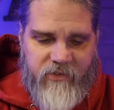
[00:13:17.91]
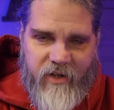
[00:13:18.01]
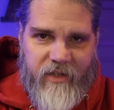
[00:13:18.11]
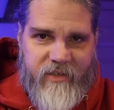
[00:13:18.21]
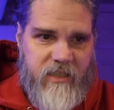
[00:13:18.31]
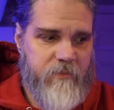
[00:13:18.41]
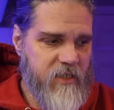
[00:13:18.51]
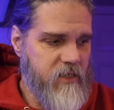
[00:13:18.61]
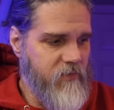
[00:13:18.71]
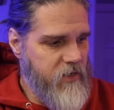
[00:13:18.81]
is not that
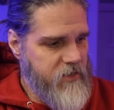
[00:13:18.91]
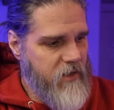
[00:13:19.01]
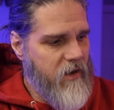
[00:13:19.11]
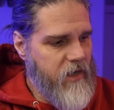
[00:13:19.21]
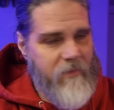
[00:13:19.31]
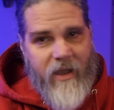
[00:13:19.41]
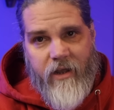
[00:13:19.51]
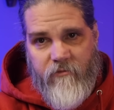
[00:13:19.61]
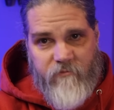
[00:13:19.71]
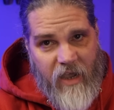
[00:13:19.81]
expensive when you're talking
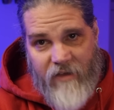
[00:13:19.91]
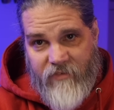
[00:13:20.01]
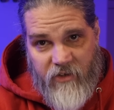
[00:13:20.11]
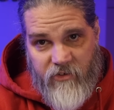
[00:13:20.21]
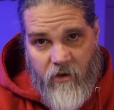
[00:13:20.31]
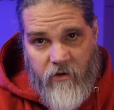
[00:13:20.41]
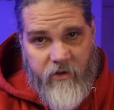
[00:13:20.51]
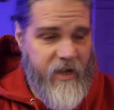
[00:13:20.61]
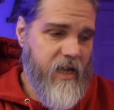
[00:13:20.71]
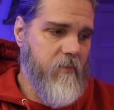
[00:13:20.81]
about a
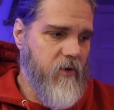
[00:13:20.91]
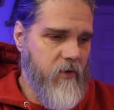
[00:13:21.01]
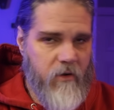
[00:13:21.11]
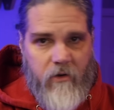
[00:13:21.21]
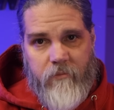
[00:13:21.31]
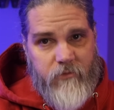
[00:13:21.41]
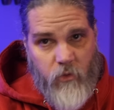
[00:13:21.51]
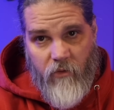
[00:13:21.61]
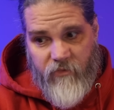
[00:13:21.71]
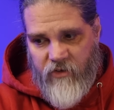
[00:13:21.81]
$5,000 camera or a
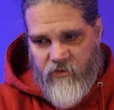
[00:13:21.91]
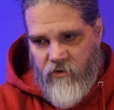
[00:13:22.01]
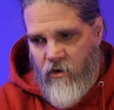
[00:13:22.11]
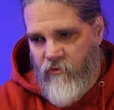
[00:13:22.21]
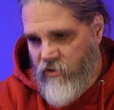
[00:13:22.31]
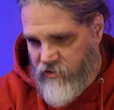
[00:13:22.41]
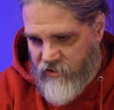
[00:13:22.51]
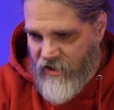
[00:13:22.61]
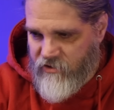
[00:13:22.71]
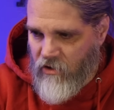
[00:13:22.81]
$12,000,
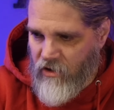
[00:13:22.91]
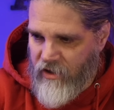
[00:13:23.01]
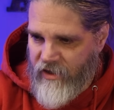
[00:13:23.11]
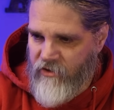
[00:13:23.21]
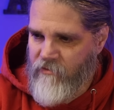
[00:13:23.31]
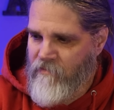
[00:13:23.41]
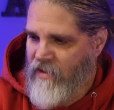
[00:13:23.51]
$13,000 lens.